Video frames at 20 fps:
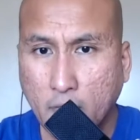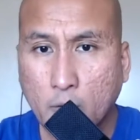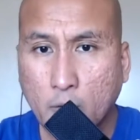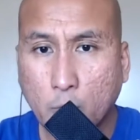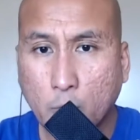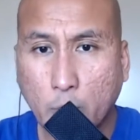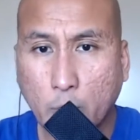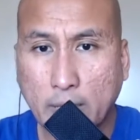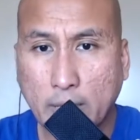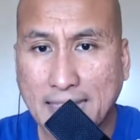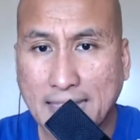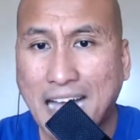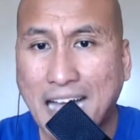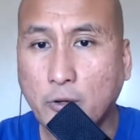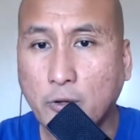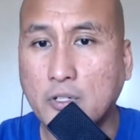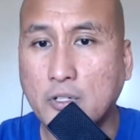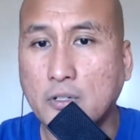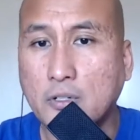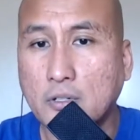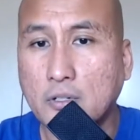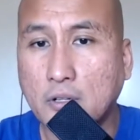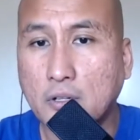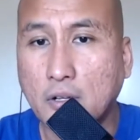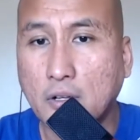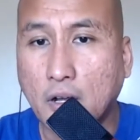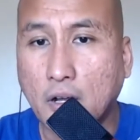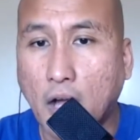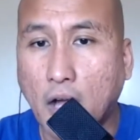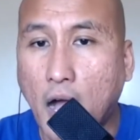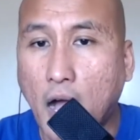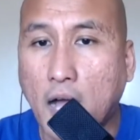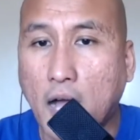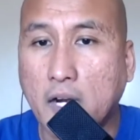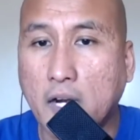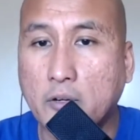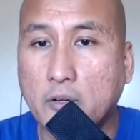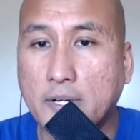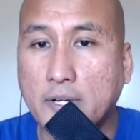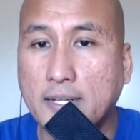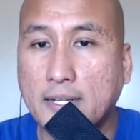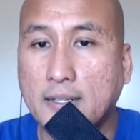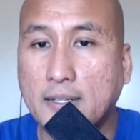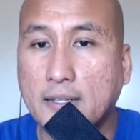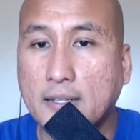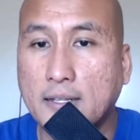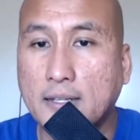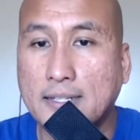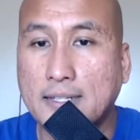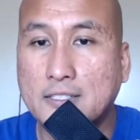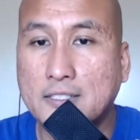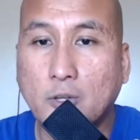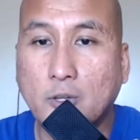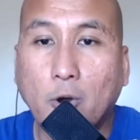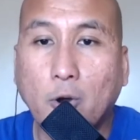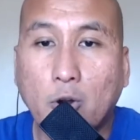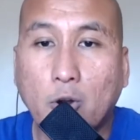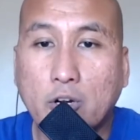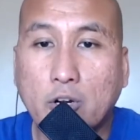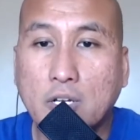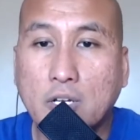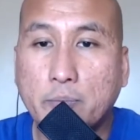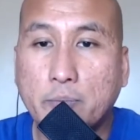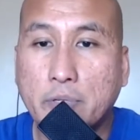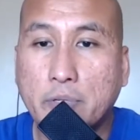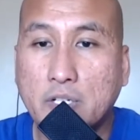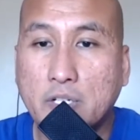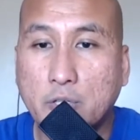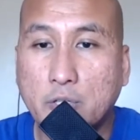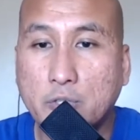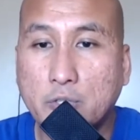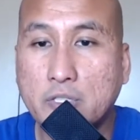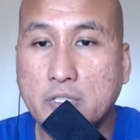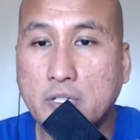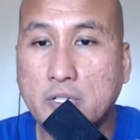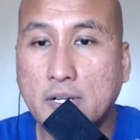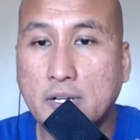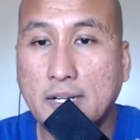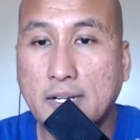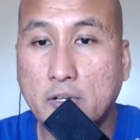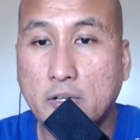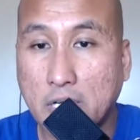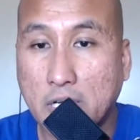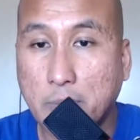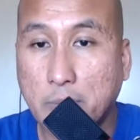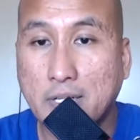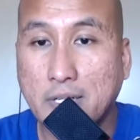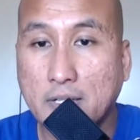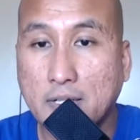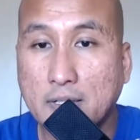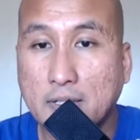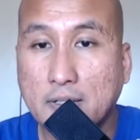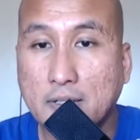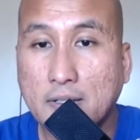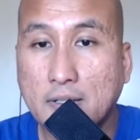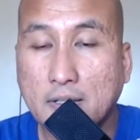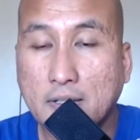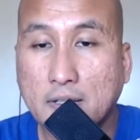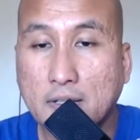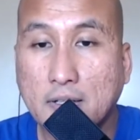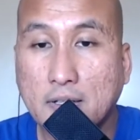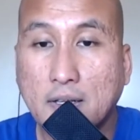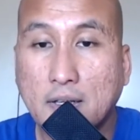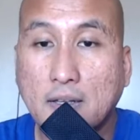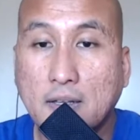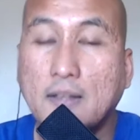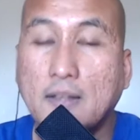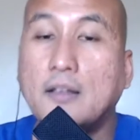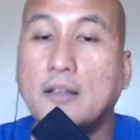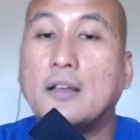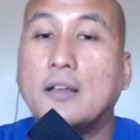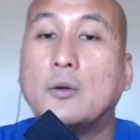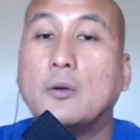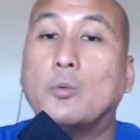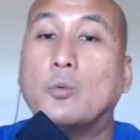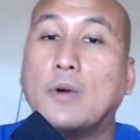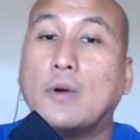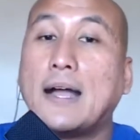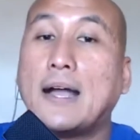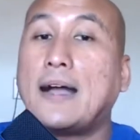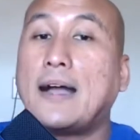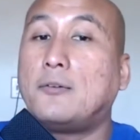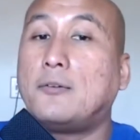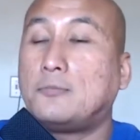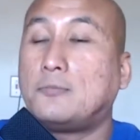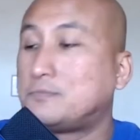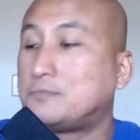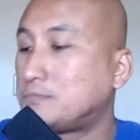without honoring its oral producer agreement. Wow.